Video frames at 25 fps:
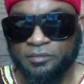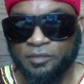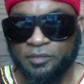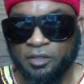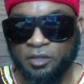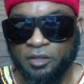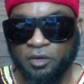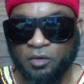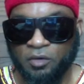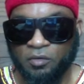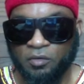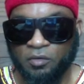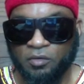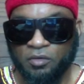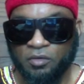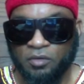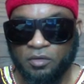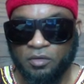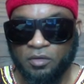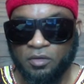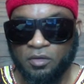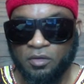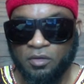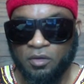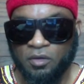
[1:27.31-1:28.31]
You know.
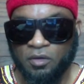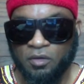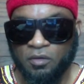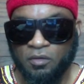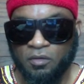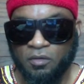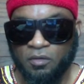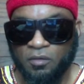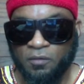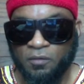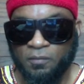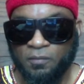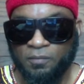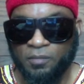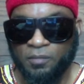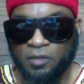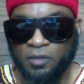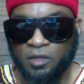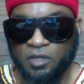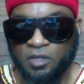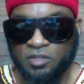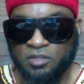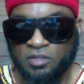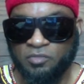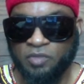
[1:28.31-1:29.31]
Yes.
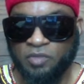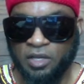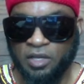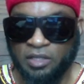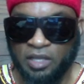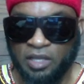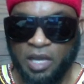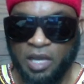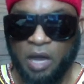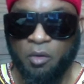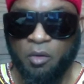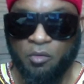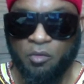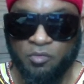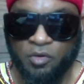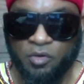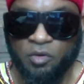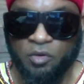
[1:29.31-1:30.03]
It's exactly. It's a